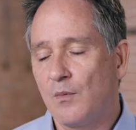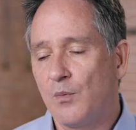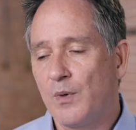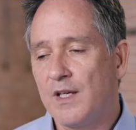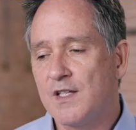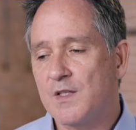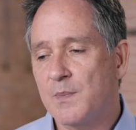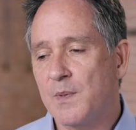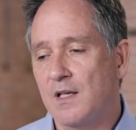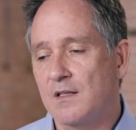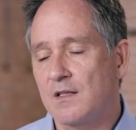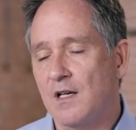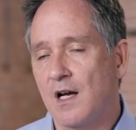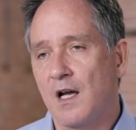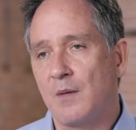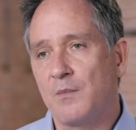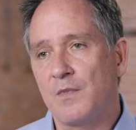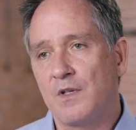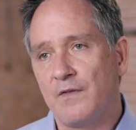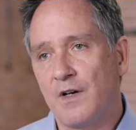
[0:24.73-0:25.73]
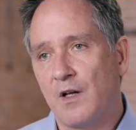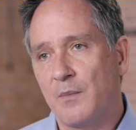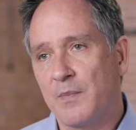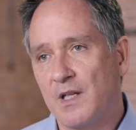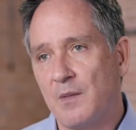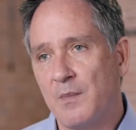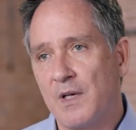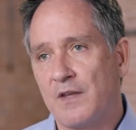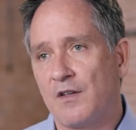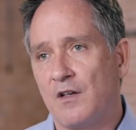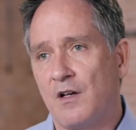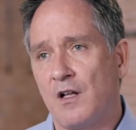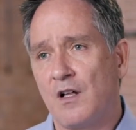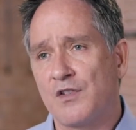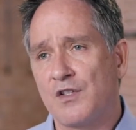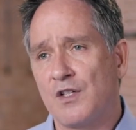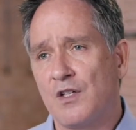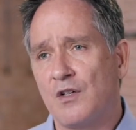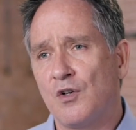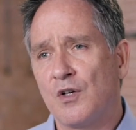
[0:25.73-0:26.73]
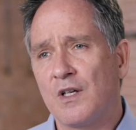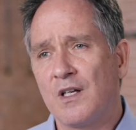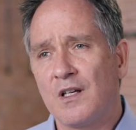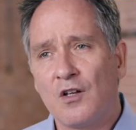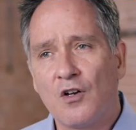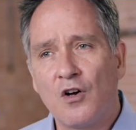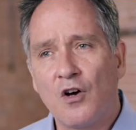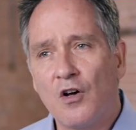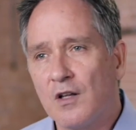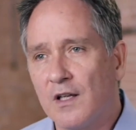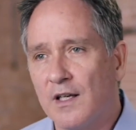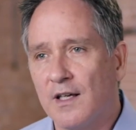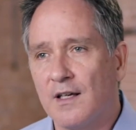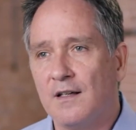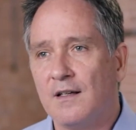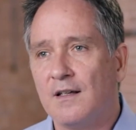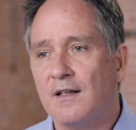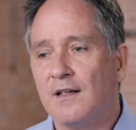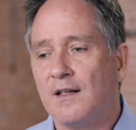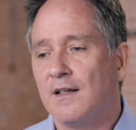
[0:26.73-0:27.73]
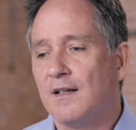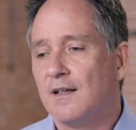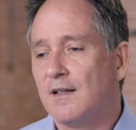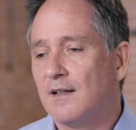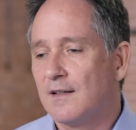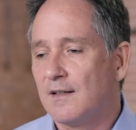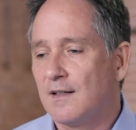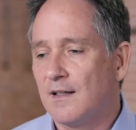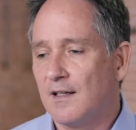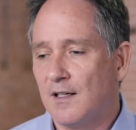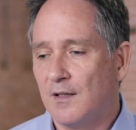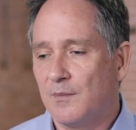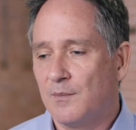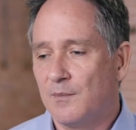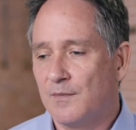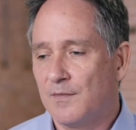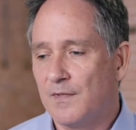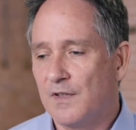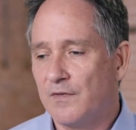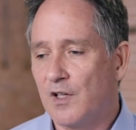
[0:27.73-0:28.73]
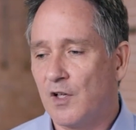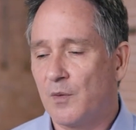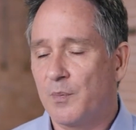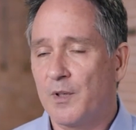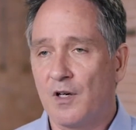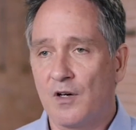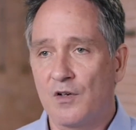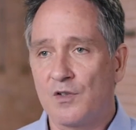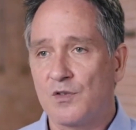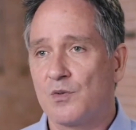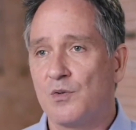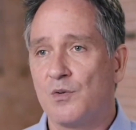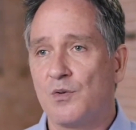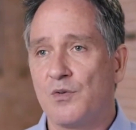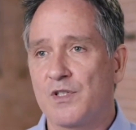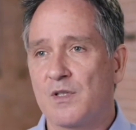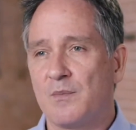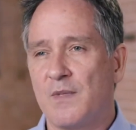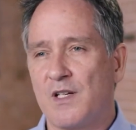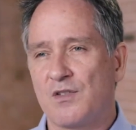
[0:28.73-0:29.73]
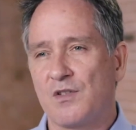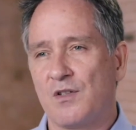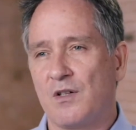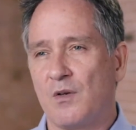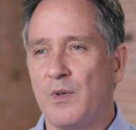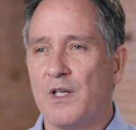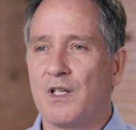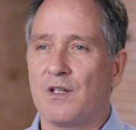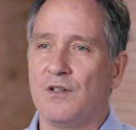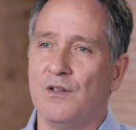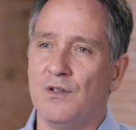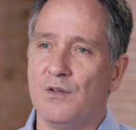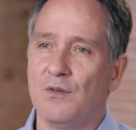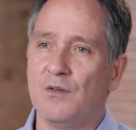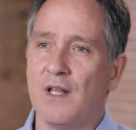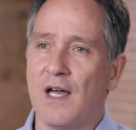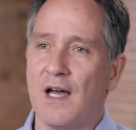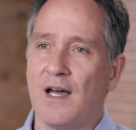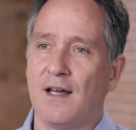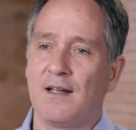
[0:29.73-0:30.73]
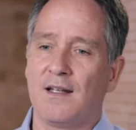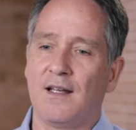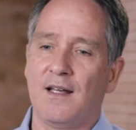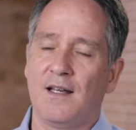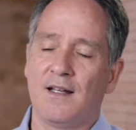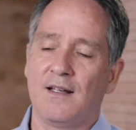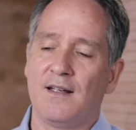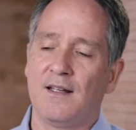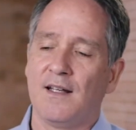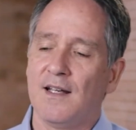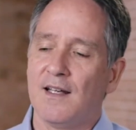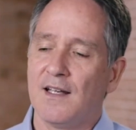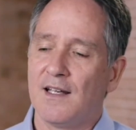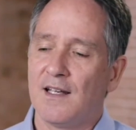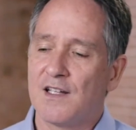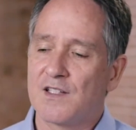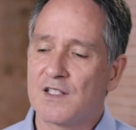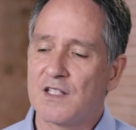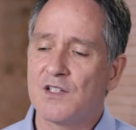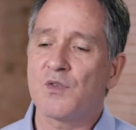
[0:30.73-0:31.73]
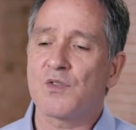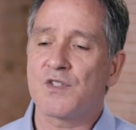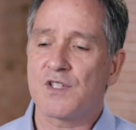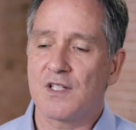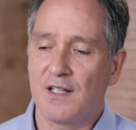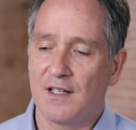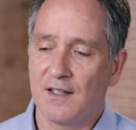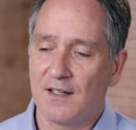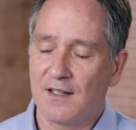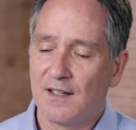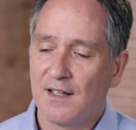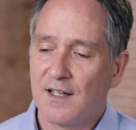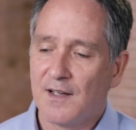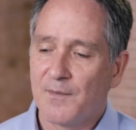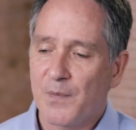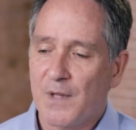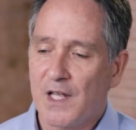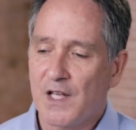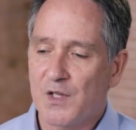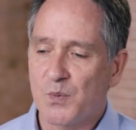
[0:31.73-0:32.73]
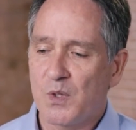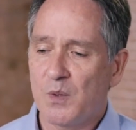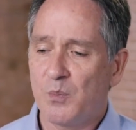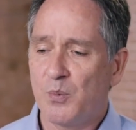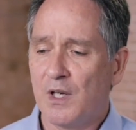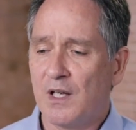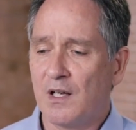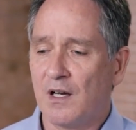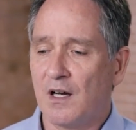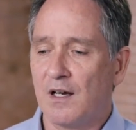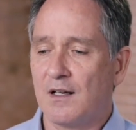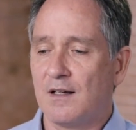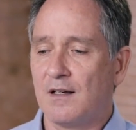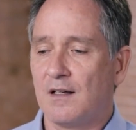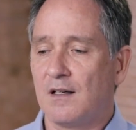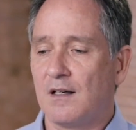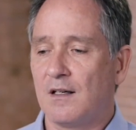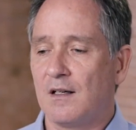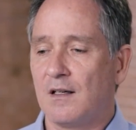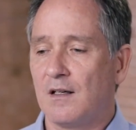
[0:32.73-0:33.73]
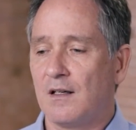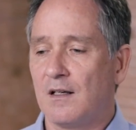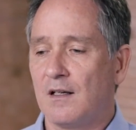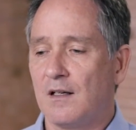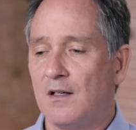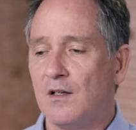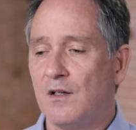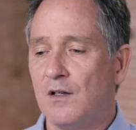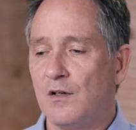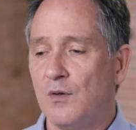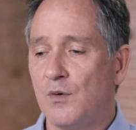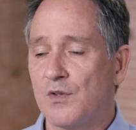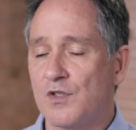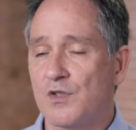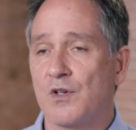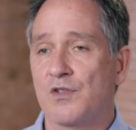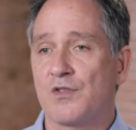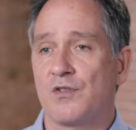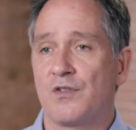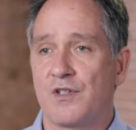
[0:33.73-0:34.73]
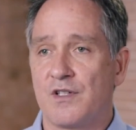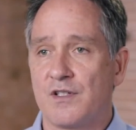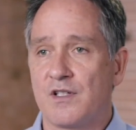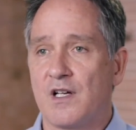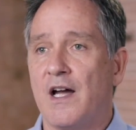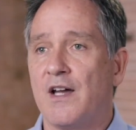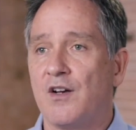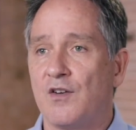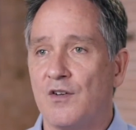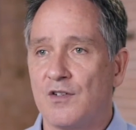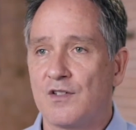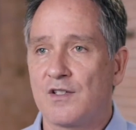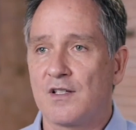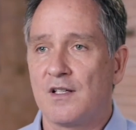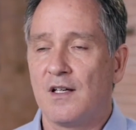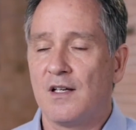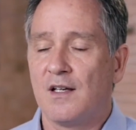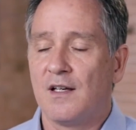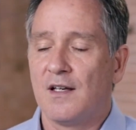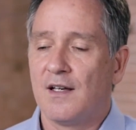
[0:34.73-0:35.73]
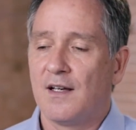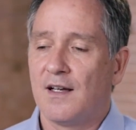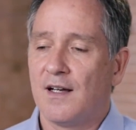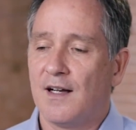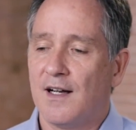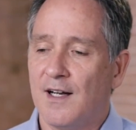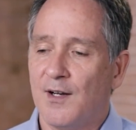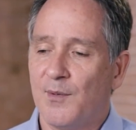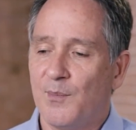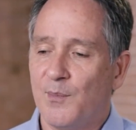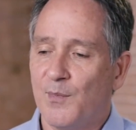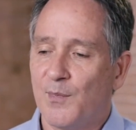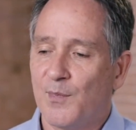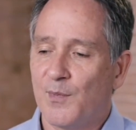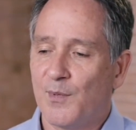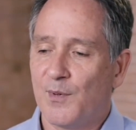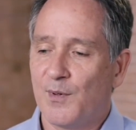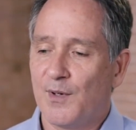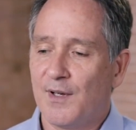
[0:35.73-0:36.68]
we spent time developing that methodology, hooking it all in, um, developing our tools to make sure that we can do that. And it's interesting as we bring on in new instructional designers. Um,